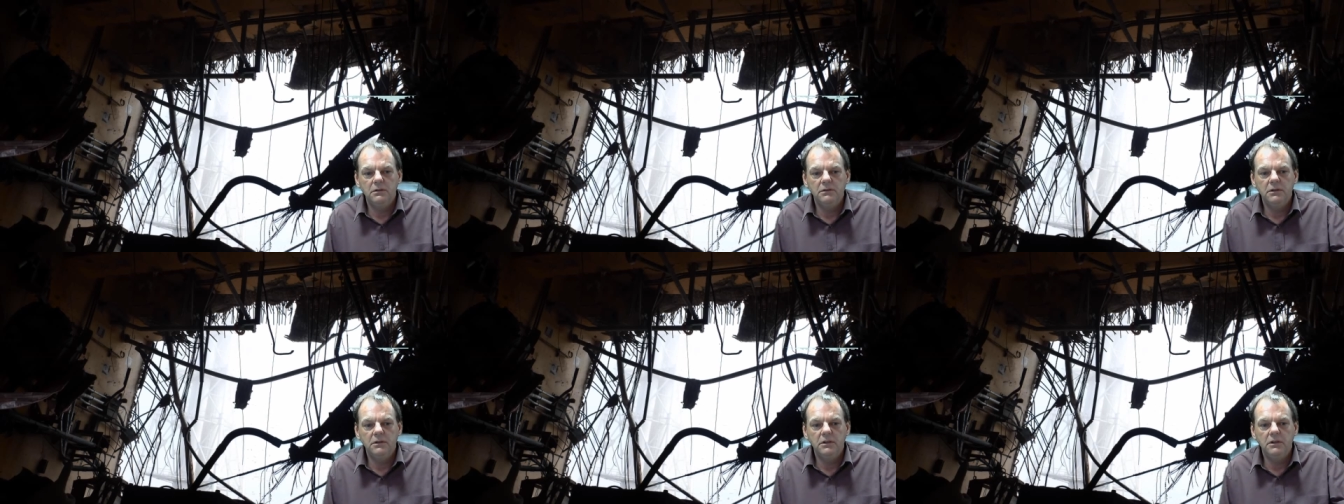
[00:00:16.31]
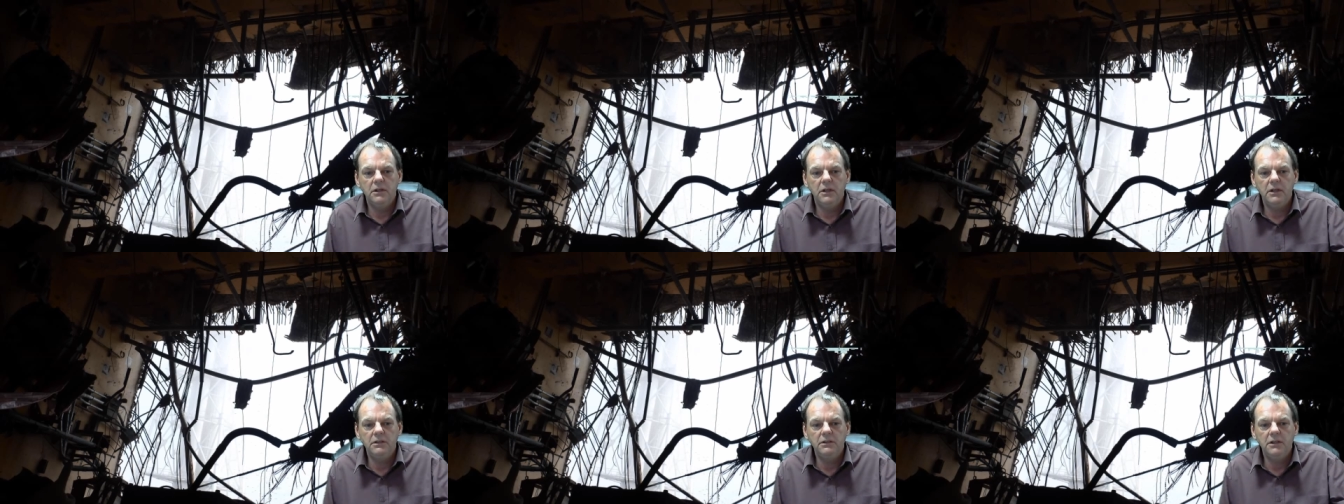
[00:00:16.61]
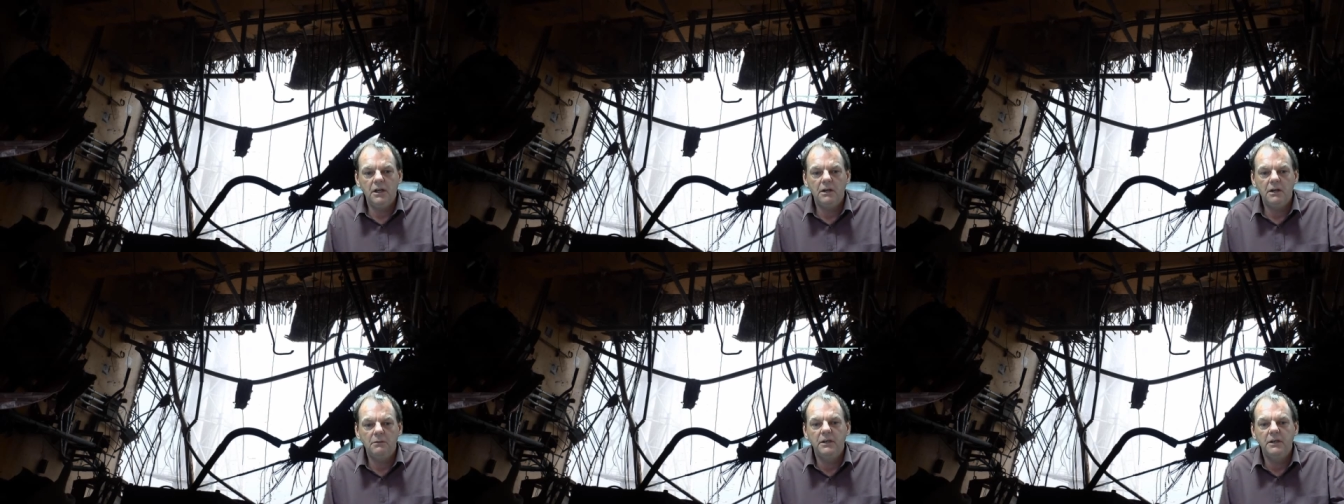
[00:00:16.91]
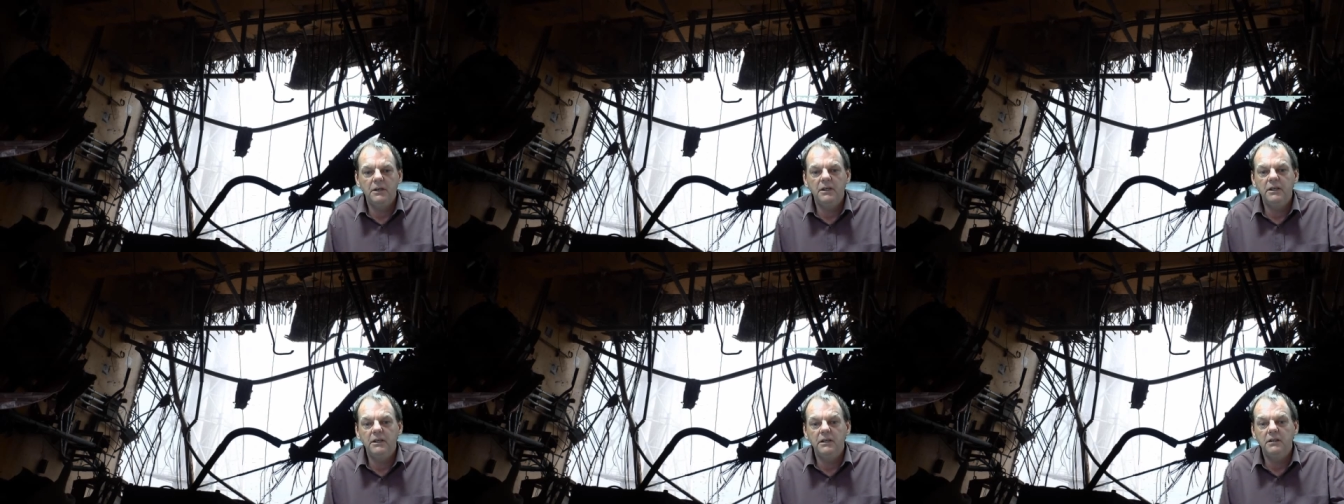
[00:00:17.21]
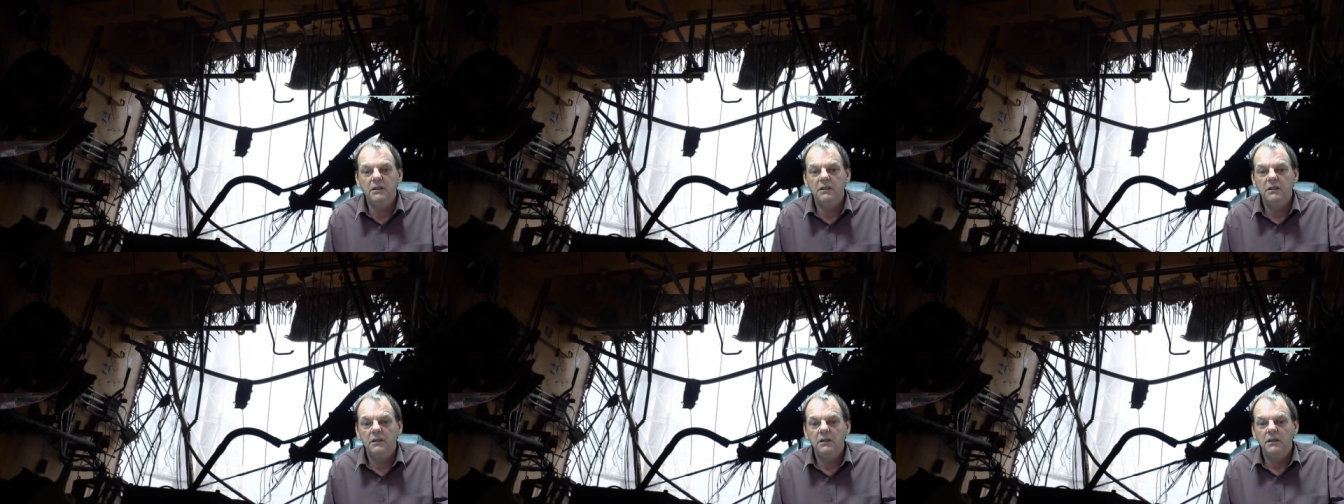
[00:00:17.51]
Today's
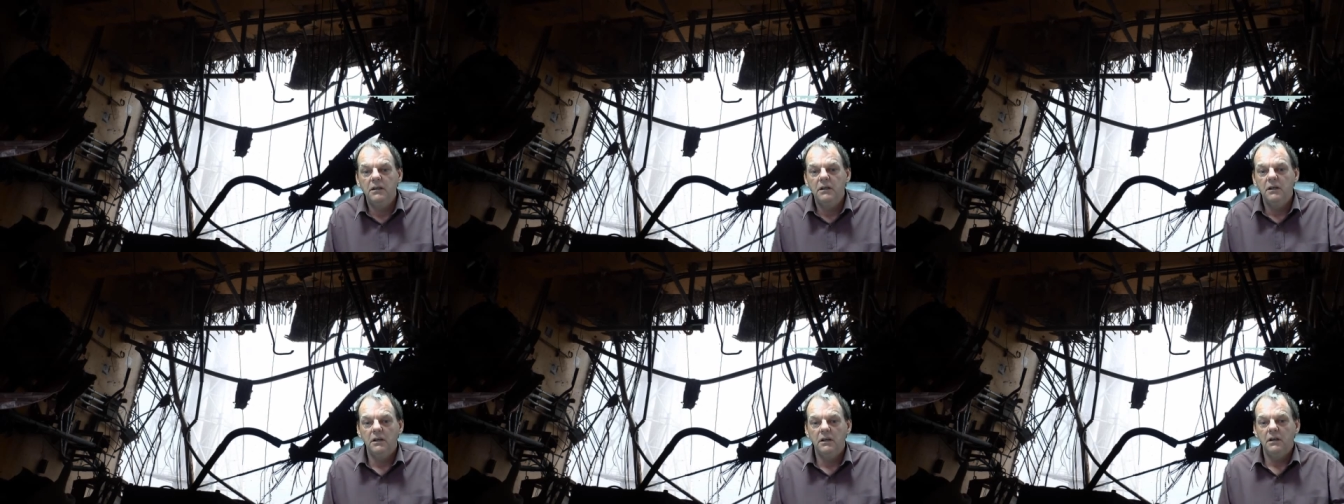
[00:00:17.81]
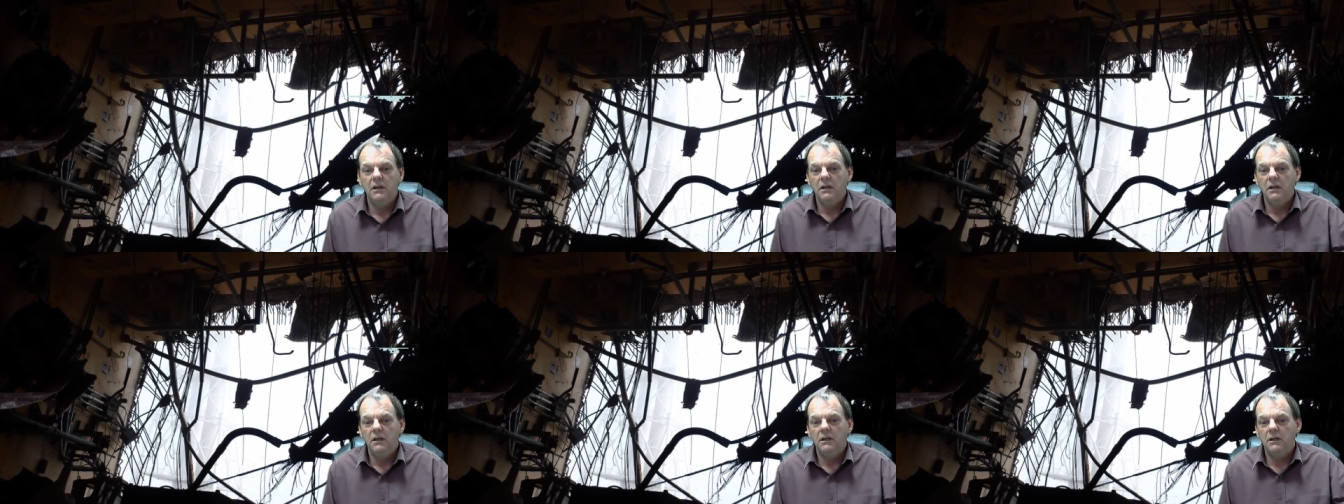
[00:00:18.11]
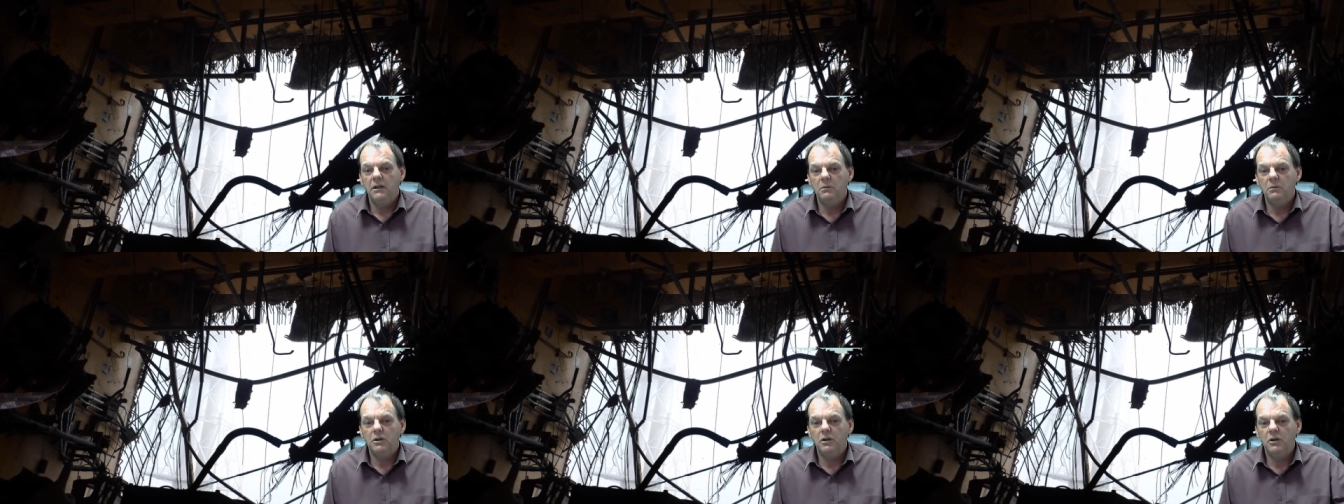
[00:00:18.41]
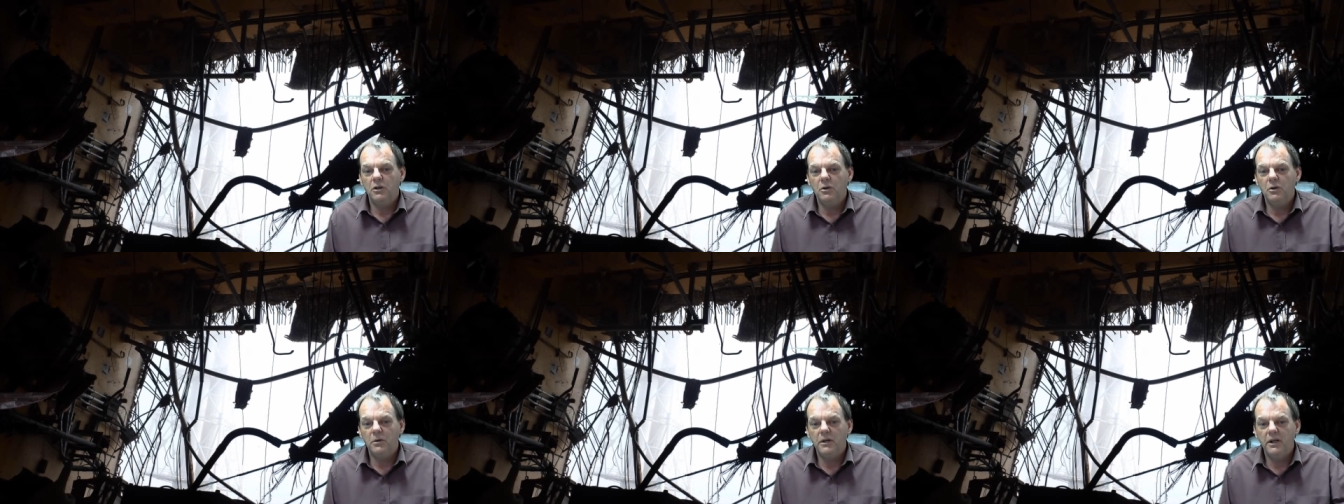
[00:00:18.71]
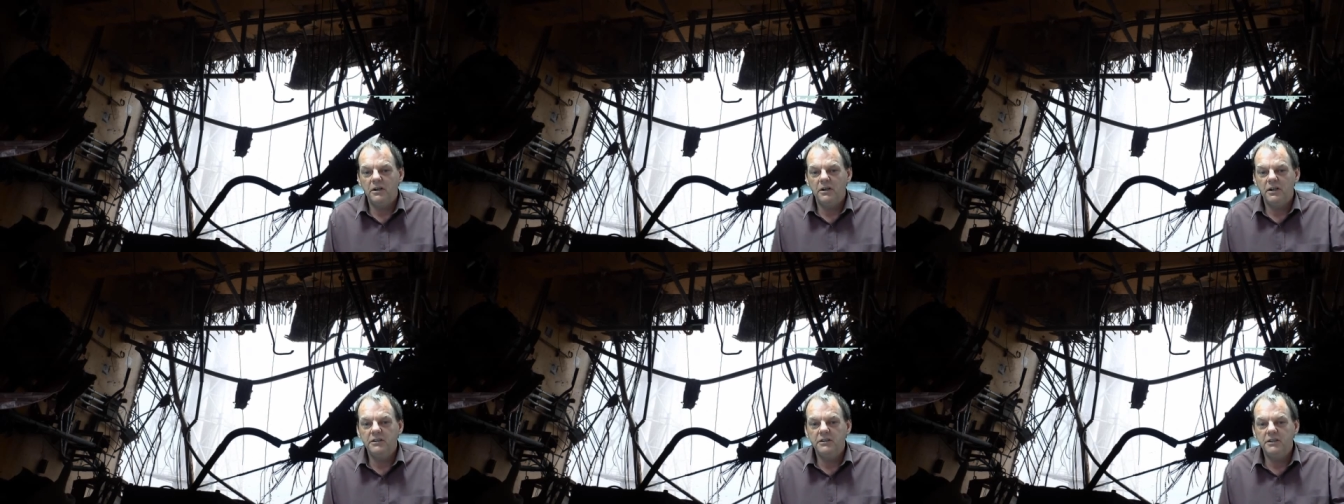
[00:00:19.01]
topic that we're going to go
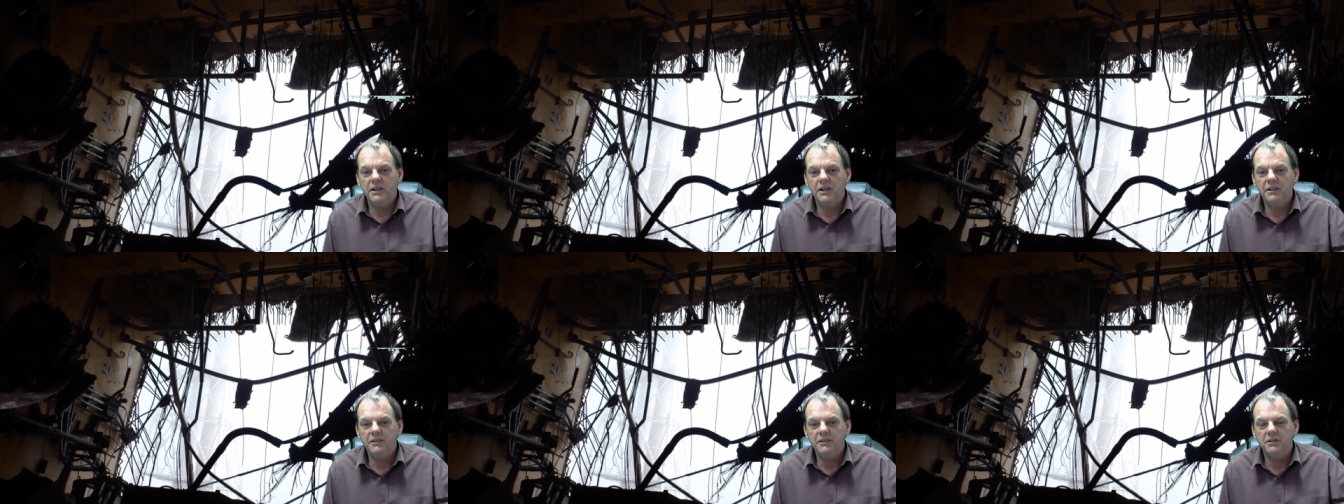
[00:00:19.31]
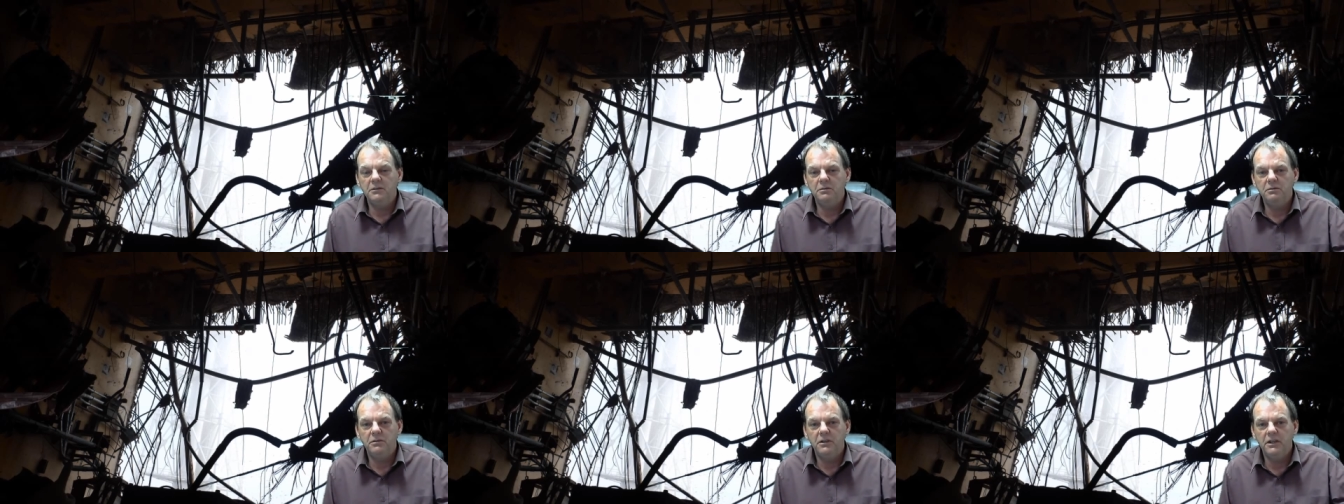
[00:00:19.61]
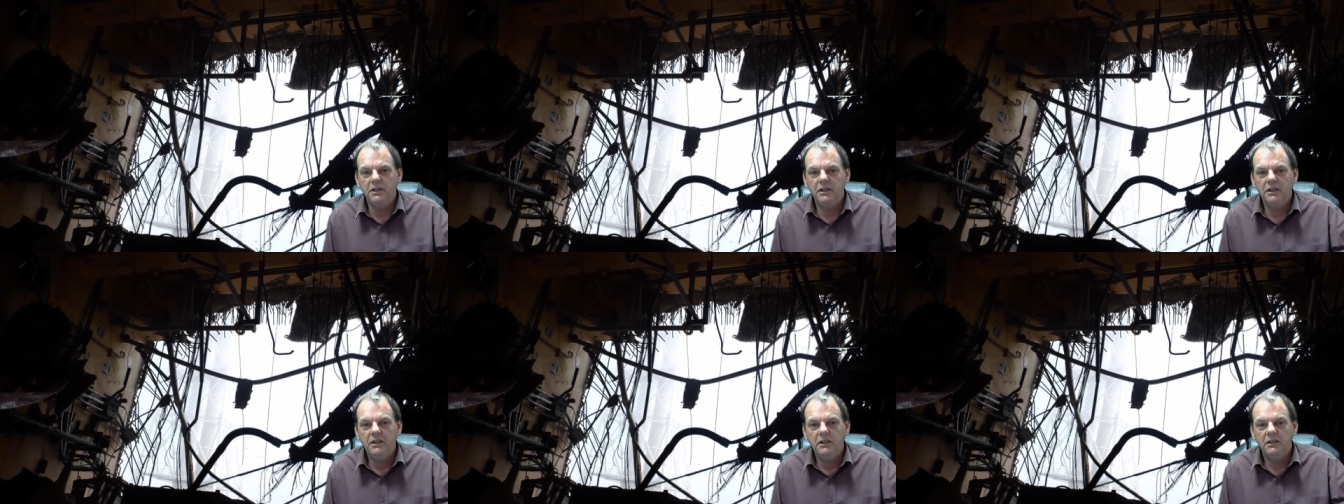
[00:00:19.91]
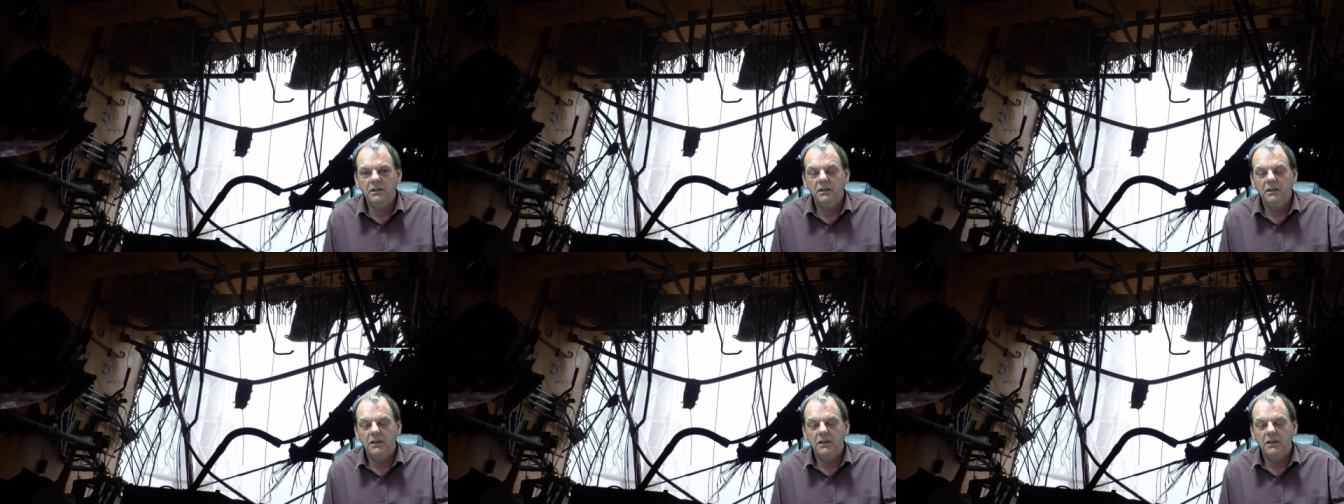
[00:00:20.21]
down extensively,